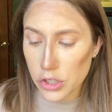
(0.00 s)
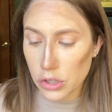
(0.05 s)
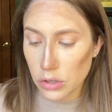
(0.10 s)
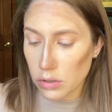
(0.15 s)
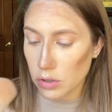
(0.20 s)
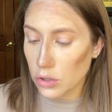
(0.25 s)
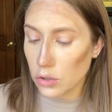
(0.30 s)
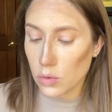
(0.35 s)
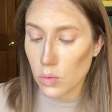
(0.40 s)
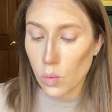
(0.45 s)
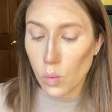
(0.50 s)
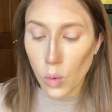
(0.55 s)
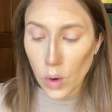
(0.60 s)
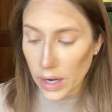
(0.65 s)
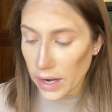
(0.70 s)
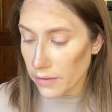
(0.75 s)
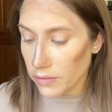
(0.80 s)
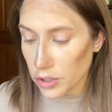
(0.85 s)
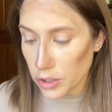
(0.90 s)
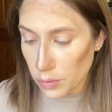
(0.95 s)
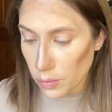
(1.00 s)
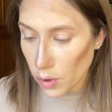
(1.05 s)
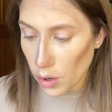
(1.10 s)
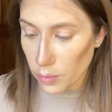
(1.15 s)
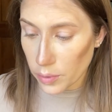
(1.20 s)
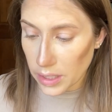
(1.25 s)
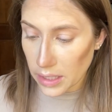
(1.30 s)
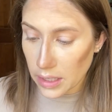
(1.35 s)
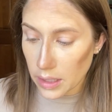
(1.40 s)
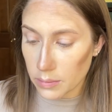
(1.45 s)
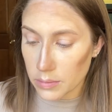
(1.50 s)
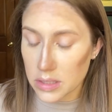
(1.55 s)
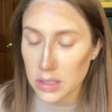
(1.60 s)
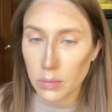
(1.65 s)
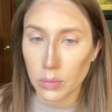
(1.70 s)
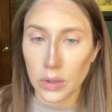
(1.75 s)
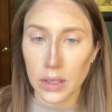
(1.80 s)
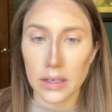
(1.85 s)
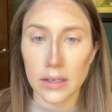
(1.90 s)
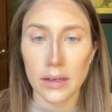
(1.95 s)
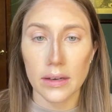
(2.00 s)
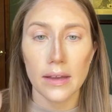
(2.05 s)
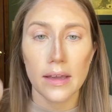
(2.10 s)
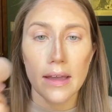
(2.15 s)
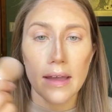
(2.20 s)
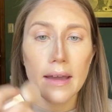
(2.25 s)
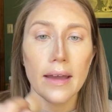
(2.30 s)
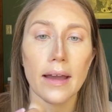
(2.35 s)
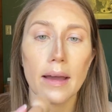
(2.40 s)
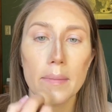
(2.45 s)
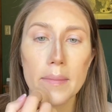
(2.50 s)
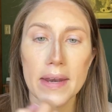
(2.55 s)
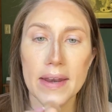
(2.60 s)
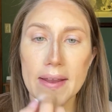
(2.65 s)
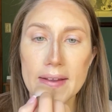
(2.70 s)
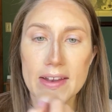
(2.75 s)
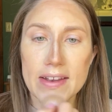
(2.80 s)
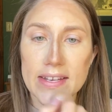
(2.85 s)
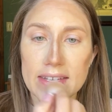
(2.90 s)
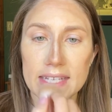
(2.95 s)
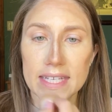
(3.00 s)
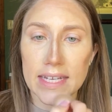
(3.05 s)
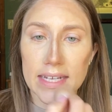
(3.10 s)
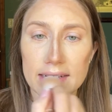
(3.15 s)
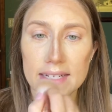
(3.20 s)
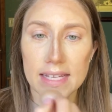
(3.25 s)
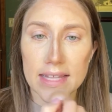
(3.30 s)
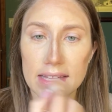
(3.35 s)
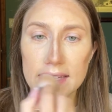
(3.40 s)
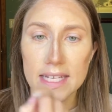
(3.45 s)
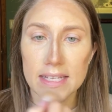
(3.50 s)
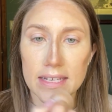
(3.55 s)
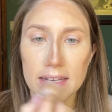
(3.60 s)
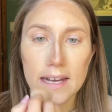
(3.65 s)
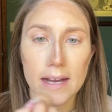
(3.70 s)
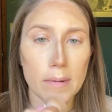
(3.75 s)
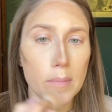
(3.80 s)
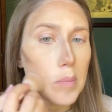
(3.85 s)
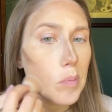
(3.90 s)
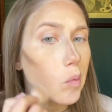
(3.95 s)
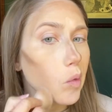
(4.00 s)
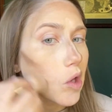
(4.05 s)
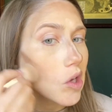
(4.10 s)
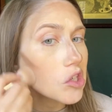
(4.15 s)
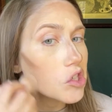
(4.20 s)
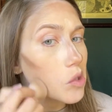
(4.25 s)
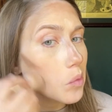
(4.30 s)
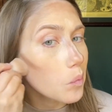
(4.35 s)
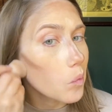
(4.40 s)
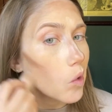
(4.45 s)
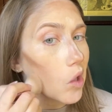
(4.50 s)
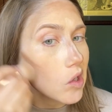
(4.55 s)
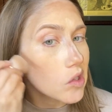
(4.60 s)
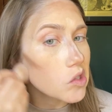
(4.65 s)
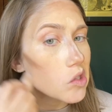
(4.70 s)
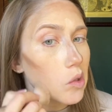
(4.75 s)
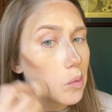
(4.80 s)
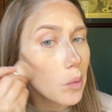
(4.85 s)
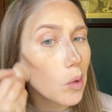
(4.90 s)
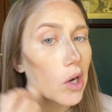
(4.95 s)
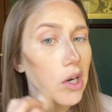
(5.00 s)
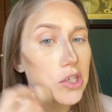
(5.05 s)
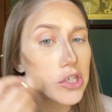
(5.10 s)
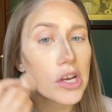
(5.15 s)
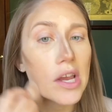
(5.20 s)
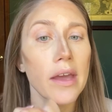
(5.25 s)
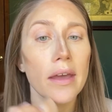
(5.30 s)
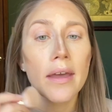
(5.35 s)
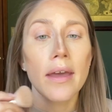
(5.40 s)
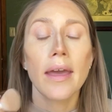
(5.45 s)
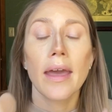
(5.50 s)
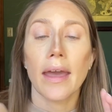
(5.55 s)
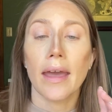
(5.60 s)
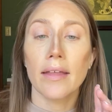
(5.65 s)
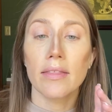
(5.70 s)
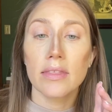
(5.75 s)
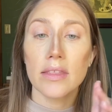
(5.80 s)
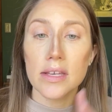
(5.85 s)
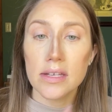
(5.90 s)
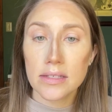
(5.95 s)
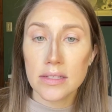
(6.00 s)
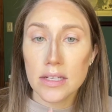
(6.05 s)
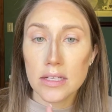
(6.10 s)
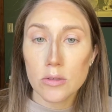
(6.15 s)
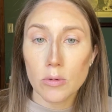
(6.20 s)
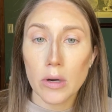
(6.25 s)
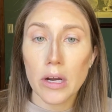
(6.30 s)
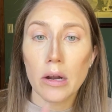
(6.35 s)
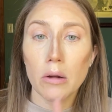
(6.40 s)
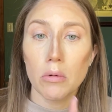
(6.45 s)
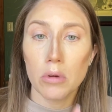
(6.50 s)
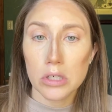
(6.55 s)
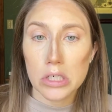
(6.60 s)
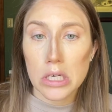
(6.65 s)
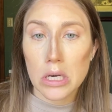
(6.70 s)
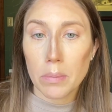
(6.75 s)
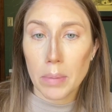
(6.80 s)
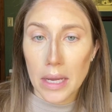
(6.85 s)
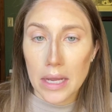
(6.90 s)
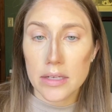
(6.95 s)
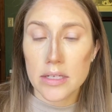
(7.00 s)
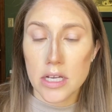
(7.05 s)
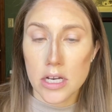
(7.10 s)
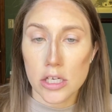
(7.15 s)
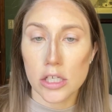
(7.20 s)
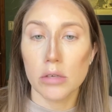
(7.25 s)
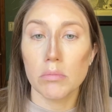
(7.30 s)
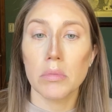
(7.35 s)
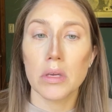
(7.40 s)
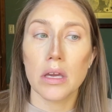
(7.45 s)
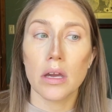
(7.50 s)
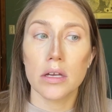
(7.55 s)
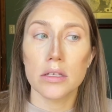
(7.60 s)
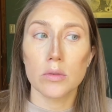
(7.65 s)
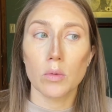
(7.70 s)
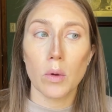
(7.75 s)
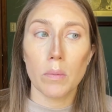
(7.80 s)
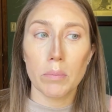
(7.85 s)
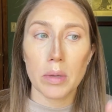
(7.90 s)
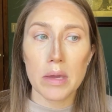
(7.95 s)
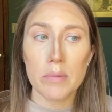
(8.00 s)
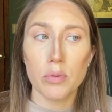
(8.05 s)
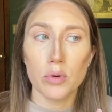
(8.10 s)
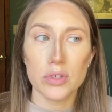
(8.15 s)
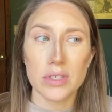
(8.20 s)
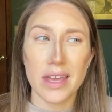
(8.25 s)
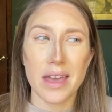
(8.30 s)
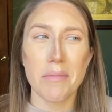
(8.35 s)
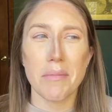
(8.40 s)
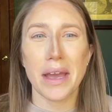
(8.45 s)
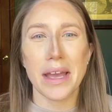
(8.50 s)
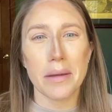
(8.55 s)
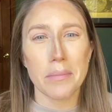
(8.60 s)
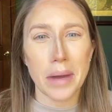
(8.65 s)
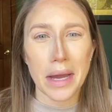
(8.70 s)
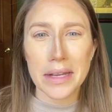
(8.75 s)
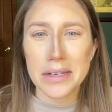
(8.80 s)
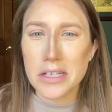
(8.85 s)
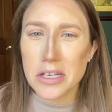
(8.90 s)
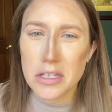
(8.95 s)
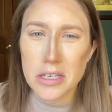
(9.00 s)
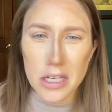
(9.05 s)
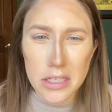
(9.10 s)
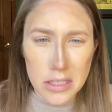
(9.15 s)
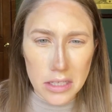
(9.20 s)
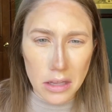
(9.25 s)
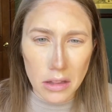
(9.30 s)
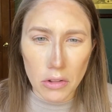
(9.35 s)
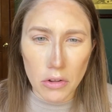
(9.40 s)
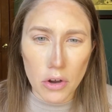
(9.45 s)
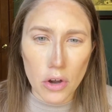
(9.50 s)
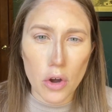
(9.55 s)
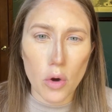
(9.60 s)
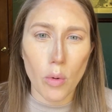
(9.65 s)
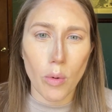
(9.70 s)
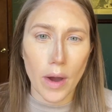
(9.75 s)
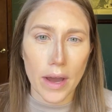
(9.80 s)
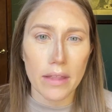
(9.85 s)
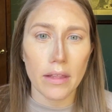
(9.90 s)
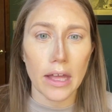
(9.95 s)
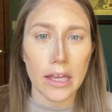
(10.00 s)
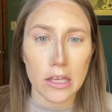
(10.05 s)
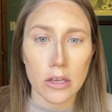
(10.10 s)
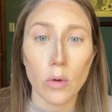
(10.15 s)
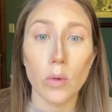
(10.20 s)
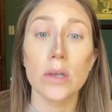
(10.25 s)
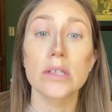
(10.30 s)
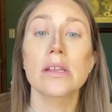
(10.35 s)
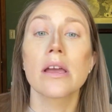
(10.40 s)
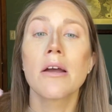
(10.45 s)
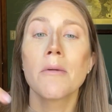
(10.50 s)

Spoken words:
You can do whatever you want when it comes to blending. I'm going to just stick to this blush and bronzer brush. And this is where I want you to pay attention, because when people say, Megan, mine just doesn't look quite like yours,